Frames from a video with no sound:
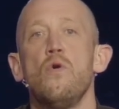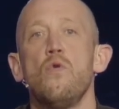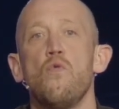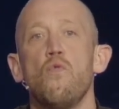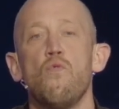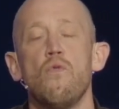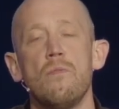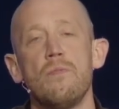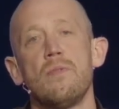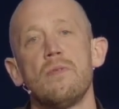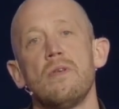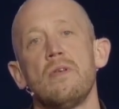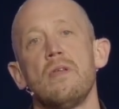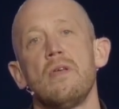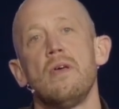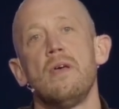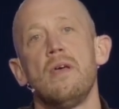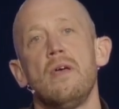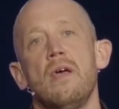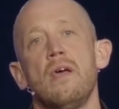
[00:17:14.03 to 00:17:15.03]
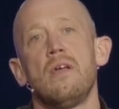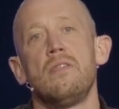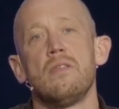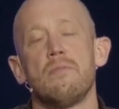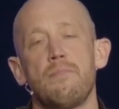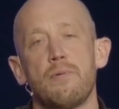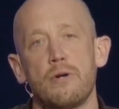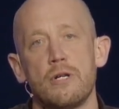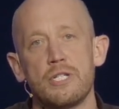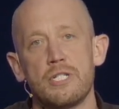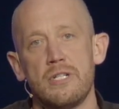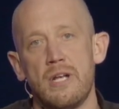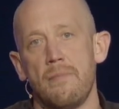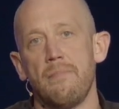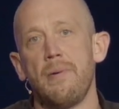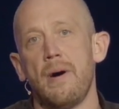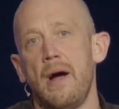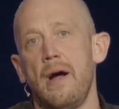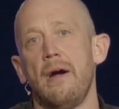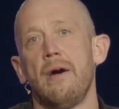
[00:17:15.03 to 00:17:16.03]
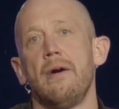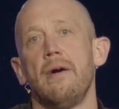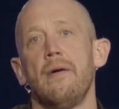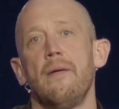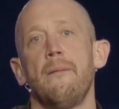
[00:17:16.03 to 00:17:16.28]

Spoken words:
woman in the Persian Empire.